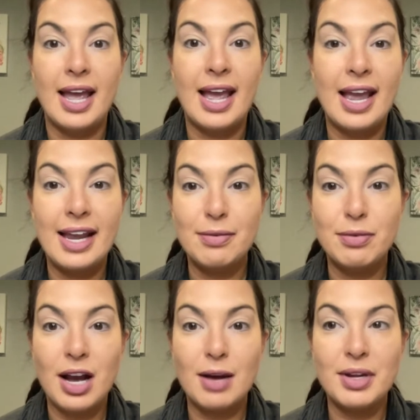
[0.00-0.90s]
Hey,
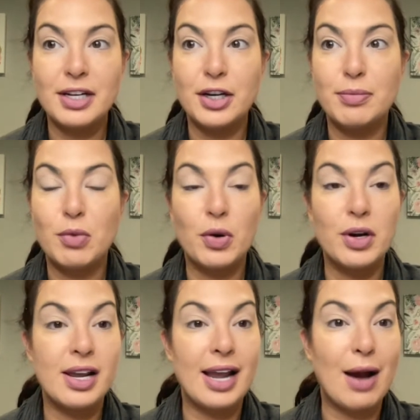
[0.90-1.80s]
Robin. Good
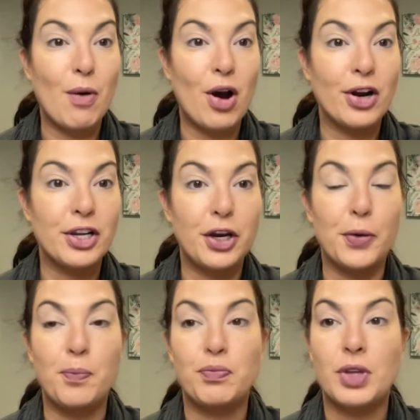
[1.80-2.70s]
morning. How are
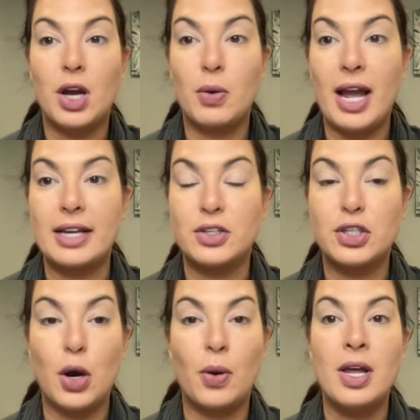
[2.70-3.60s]
you? Okay,
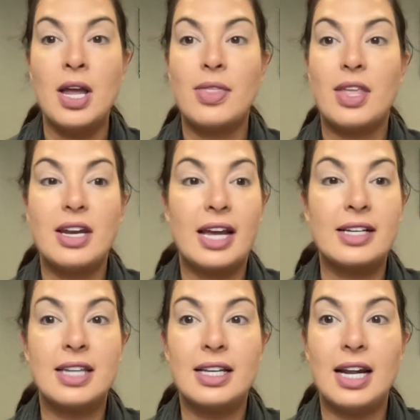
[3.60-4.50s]
so the
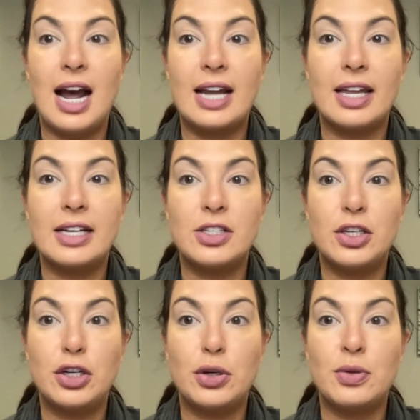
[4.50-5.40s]
next thing that I like to
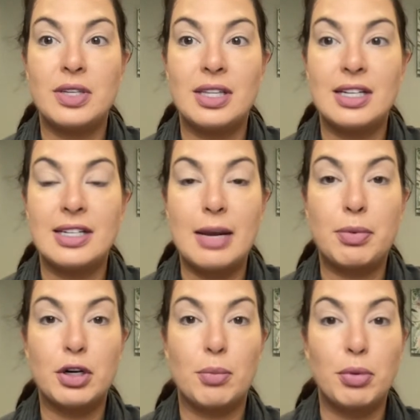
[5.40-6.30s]
use the
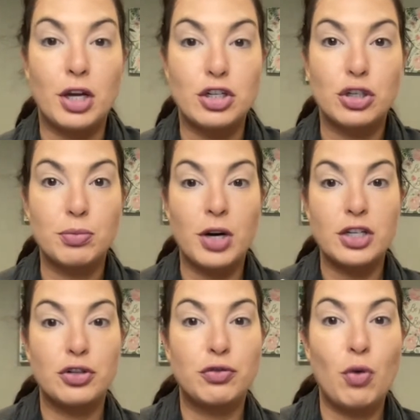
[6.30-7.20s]
tapered blusher
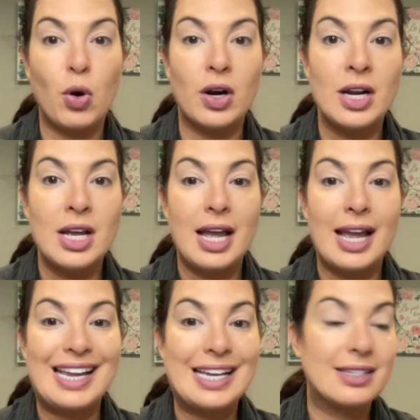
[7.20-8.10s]
brush for
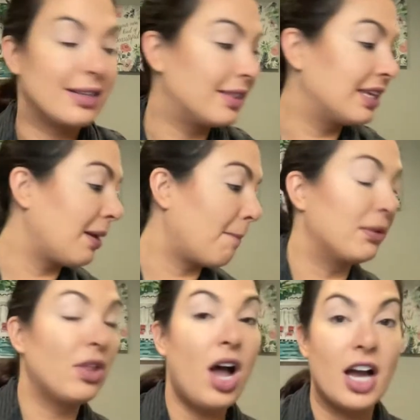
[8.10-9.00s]
is the
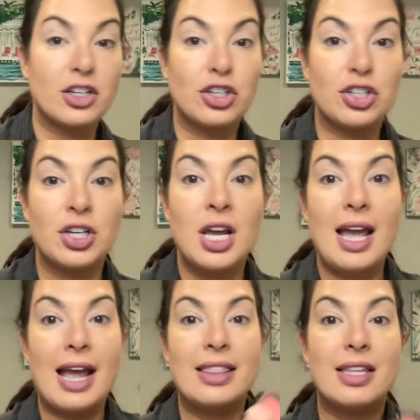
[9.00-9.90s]
blush.
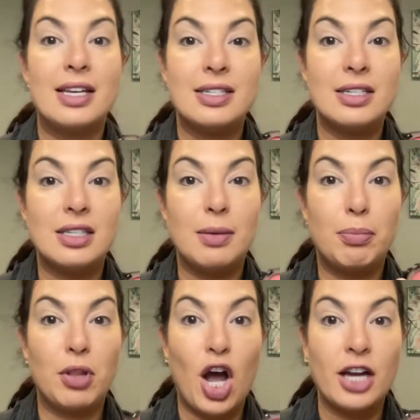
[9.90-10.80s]
And this is the
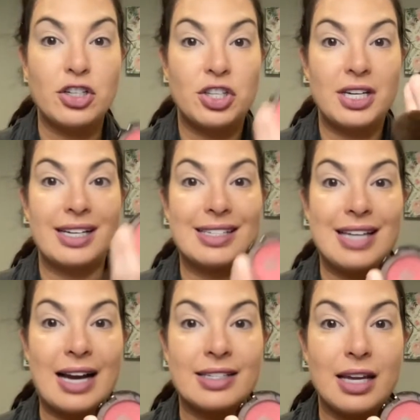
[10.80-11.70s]
blush, the
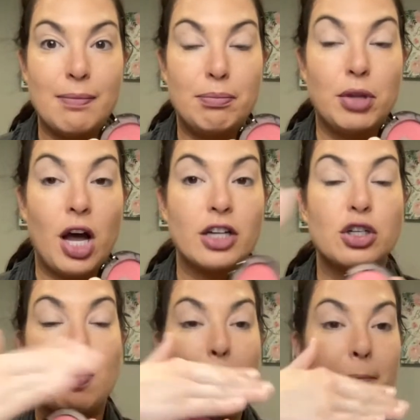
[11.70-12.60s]
exact same
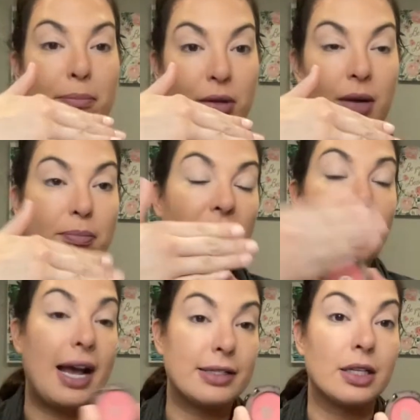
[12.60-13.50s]
blush, but
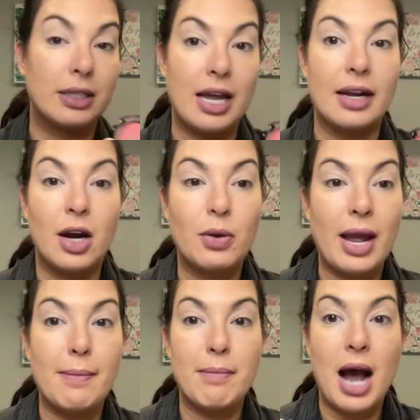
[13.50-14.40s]
it has a lid.
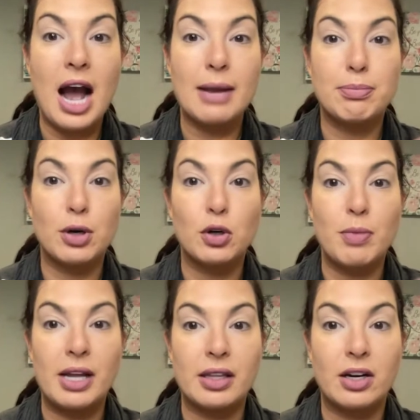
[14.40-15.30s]
Okay, I broke
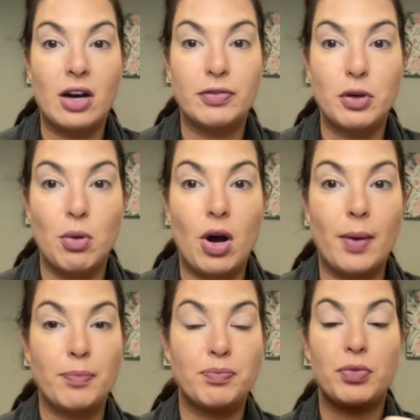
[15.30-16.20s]
my lid off, you
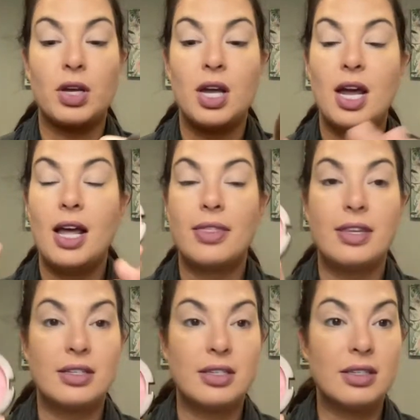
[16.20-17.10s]
all.
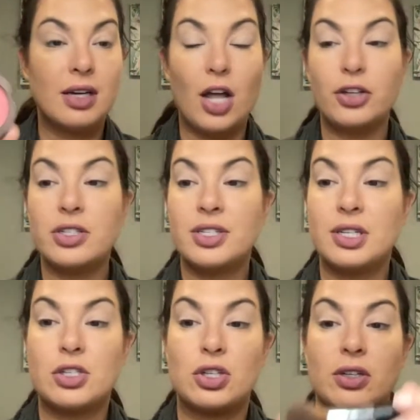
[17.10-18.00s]
This is the color
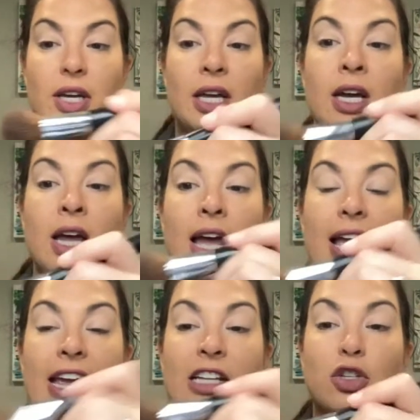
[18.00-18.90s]
Sisterly.
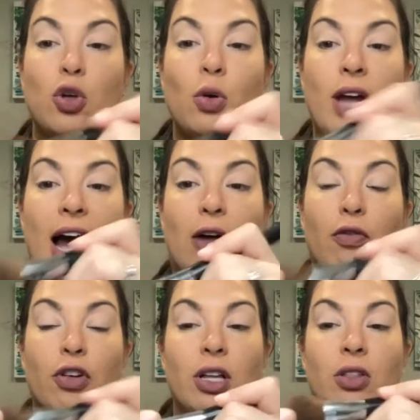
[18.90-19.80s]
It sold out
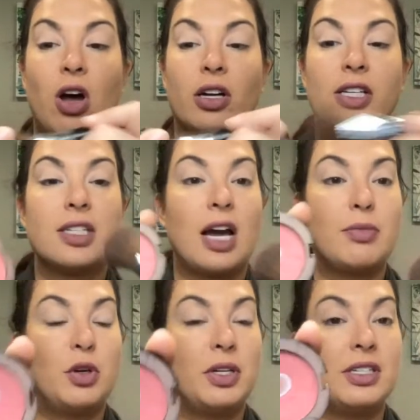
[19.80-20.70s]
for the longest
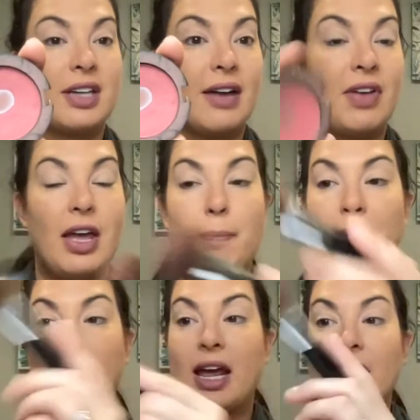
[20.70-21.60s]
time. You can see I've hit
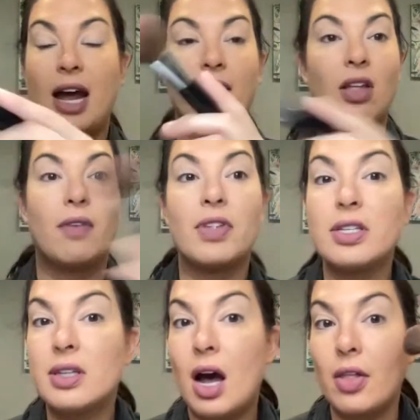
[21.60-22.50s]
pan. I love
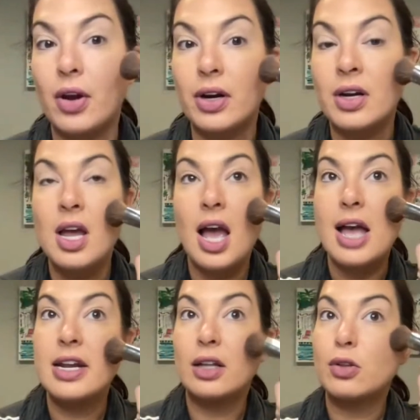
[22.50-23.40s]
this color,
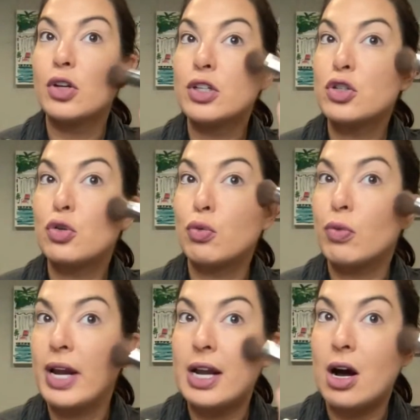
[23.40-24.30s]
and it looks
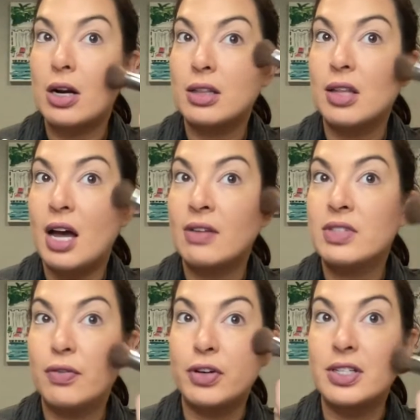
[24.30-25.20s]
great on a lot of
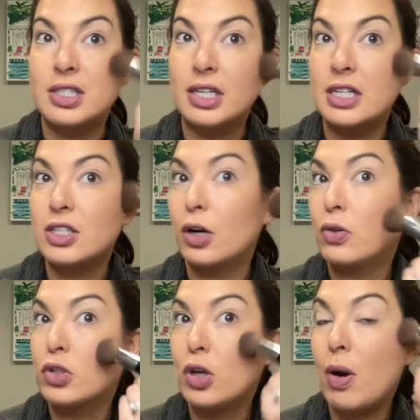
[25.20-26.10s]
different skin
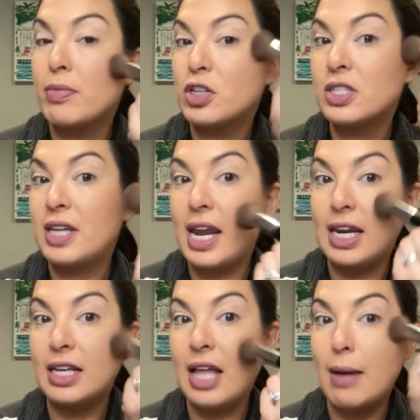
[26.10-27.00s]
tones. So I'm just
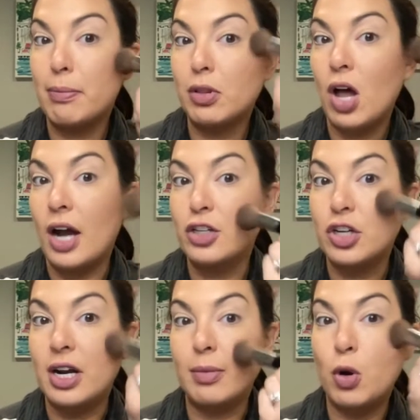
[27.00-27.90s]
taking that blush,
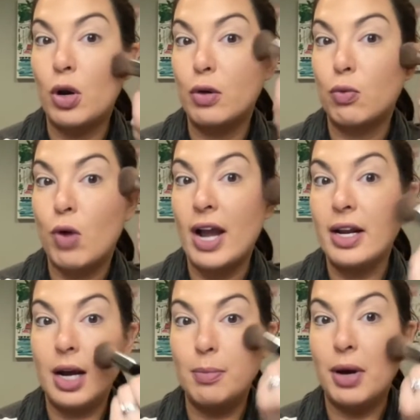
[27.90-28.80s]
and I'm going
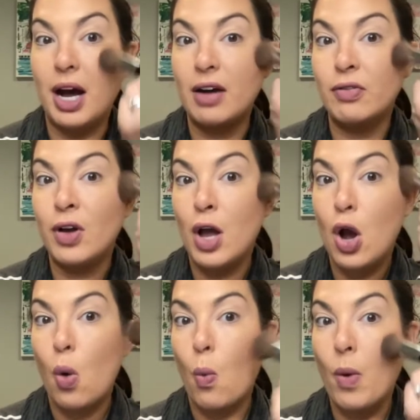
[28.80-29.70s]
right above
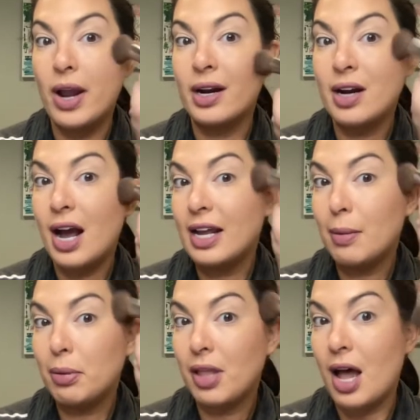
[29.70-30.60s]
where I
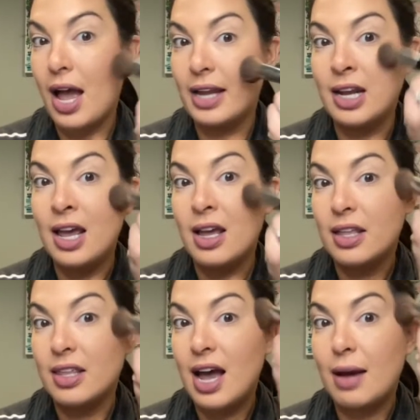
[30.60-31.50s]
applied
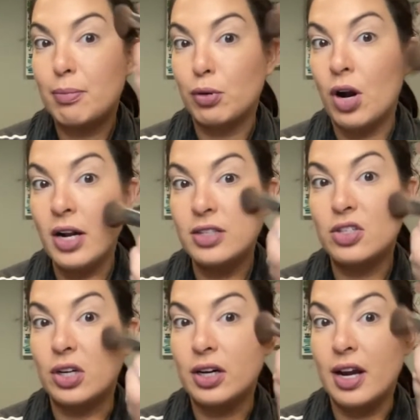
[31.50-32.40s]
that
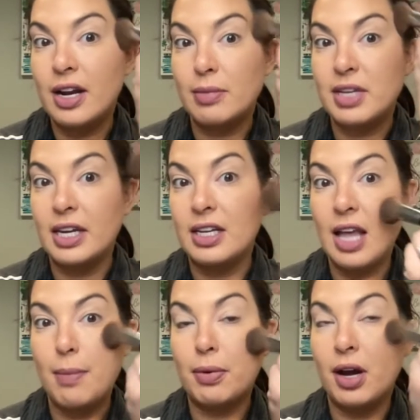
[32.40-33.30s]
bronzer, and I'm taking
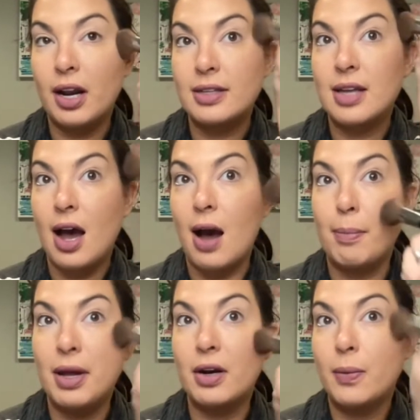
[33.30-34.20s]
that product
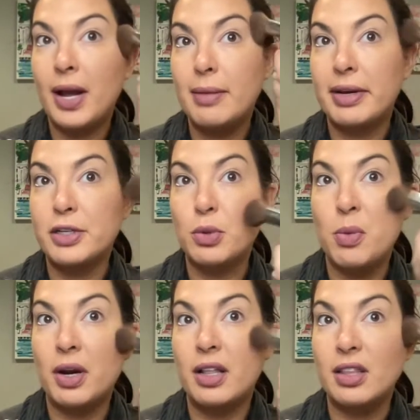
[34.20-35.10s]
up and away because we
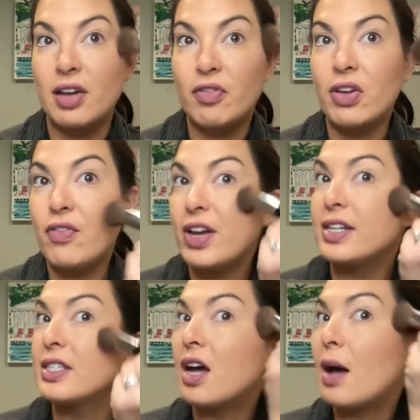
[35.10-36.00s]
want to lift the
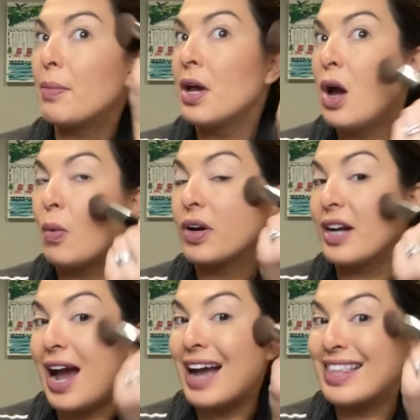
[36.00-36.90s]
face up. We're
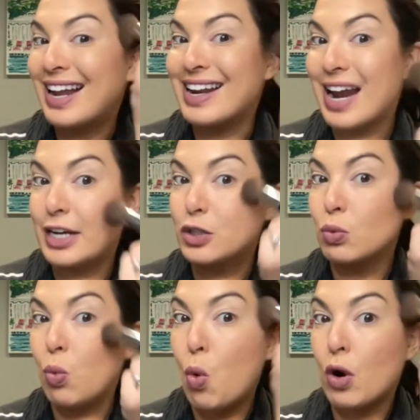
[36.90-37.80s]
going to add that nice
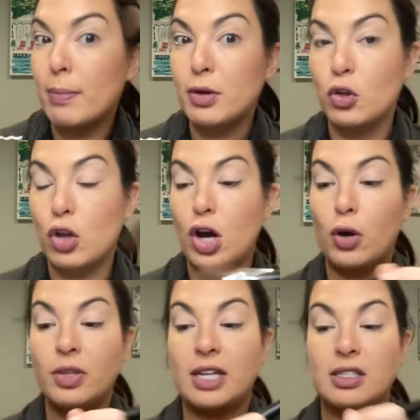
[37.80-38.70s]
warm
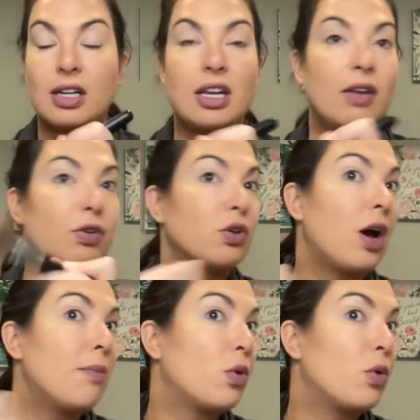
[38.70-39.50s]
glow that's going to give you a